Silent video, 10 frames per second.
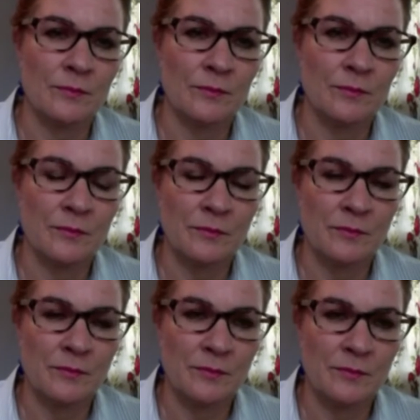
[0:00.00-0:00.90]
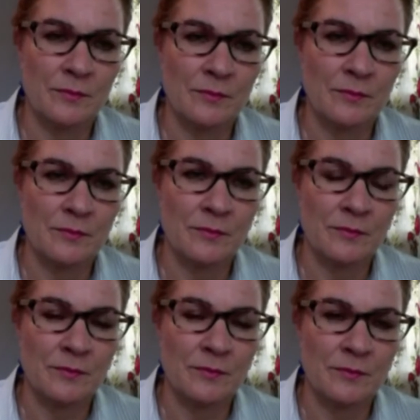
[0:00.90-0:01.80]

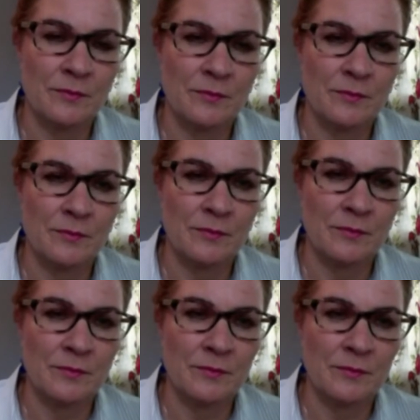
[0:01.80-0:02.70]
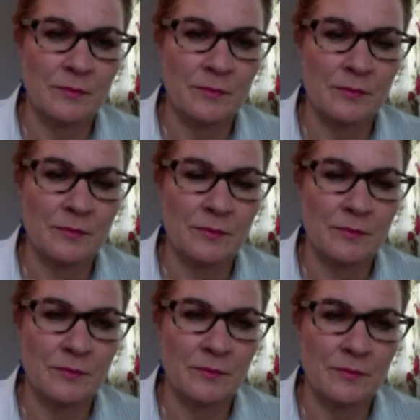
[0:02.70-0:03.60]

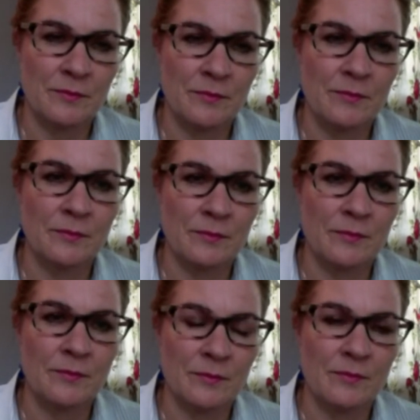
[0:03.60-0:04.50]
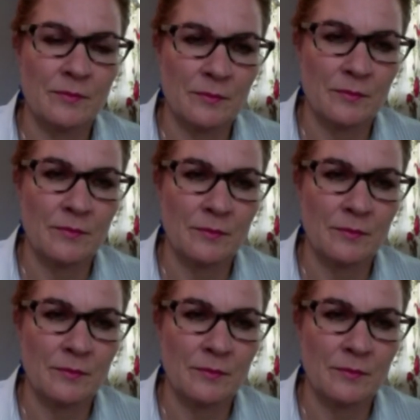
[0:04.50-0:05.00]
(not speaking)